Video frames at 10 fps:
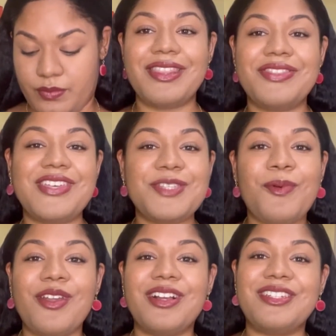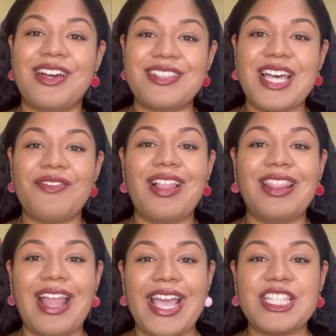This product does have
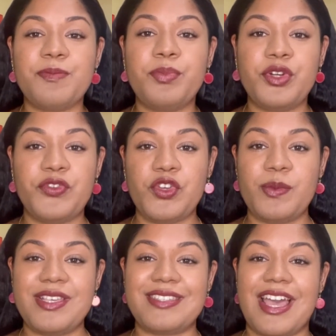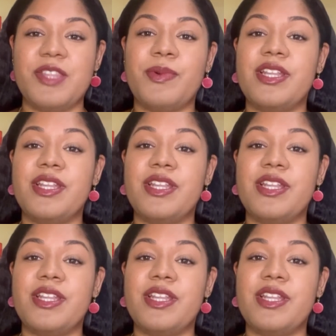a light perfumey scent,